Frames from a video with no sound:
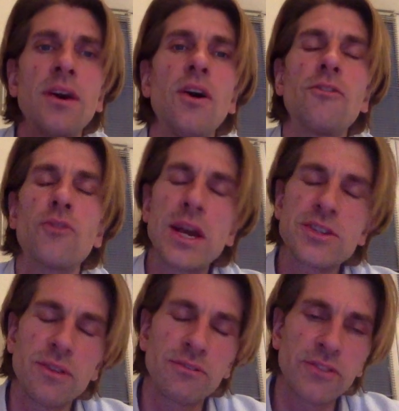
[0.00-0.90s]
of
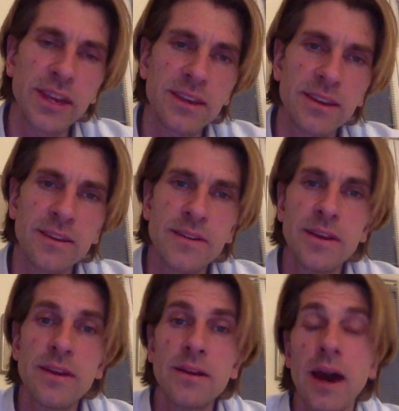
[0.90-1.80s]
rational thinking.
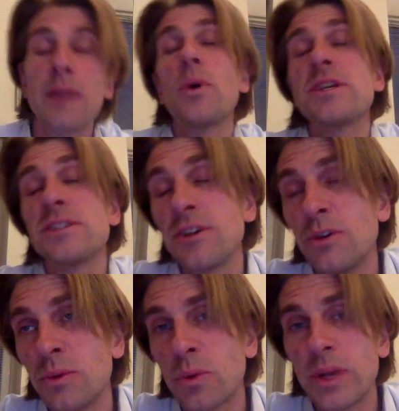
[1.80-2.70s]
Otherwise, their
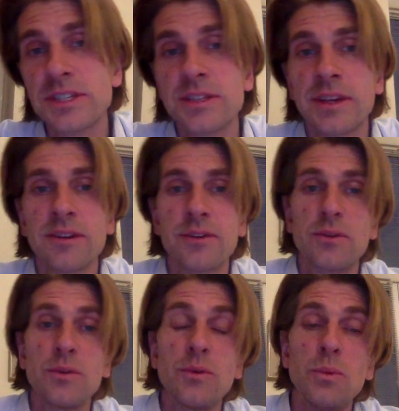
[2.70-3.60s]
own reasoning
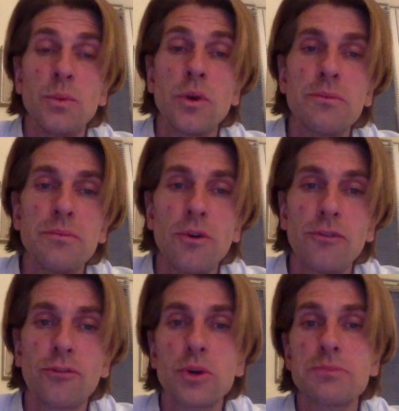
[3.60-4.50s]
would,
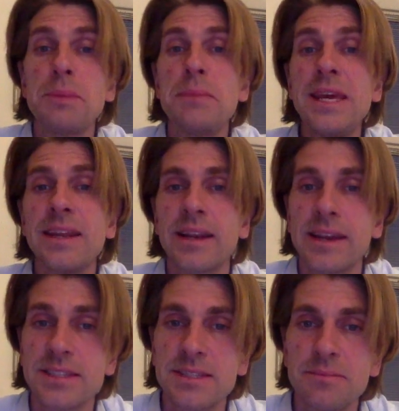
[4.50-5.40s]
of course, be
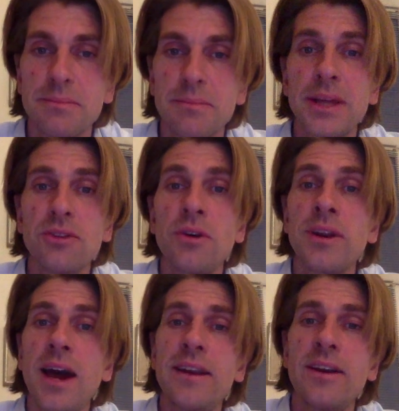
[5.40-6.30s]
meaningless. But on
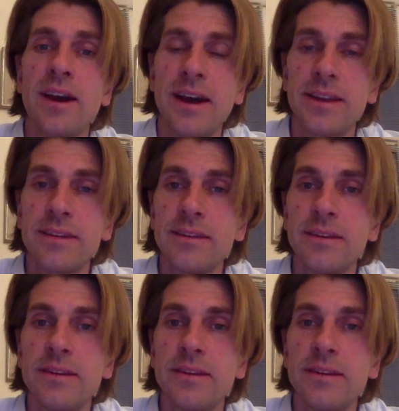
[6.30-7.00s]
the other hand,